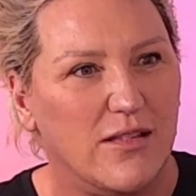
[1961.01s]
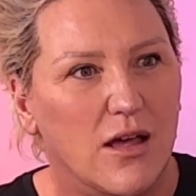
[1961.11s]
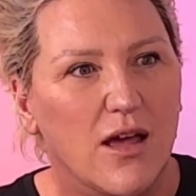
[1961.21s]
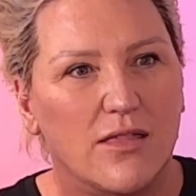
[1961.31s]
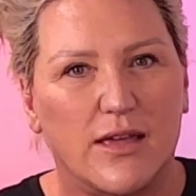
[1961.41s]

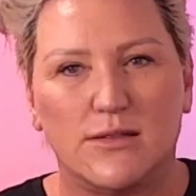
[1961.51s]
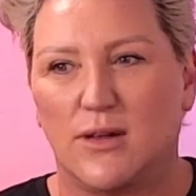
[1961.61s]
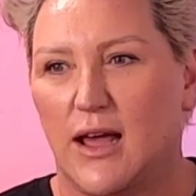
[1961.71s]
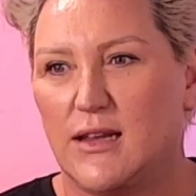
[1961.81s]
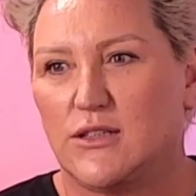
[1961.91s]
And these
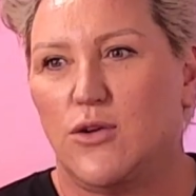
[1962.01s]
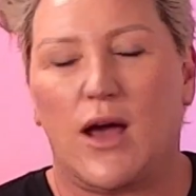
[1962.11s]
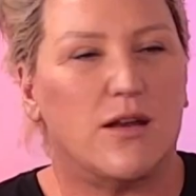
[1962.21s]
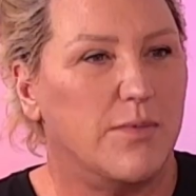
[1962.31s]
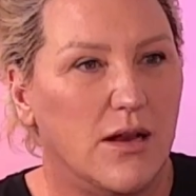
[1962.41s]
were ladies who
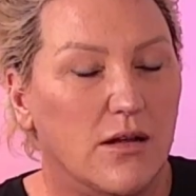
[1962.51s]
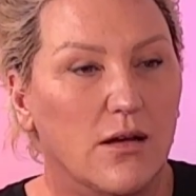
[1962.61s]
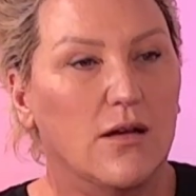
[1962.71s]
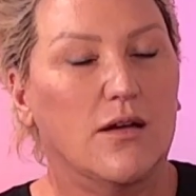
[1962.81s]
had been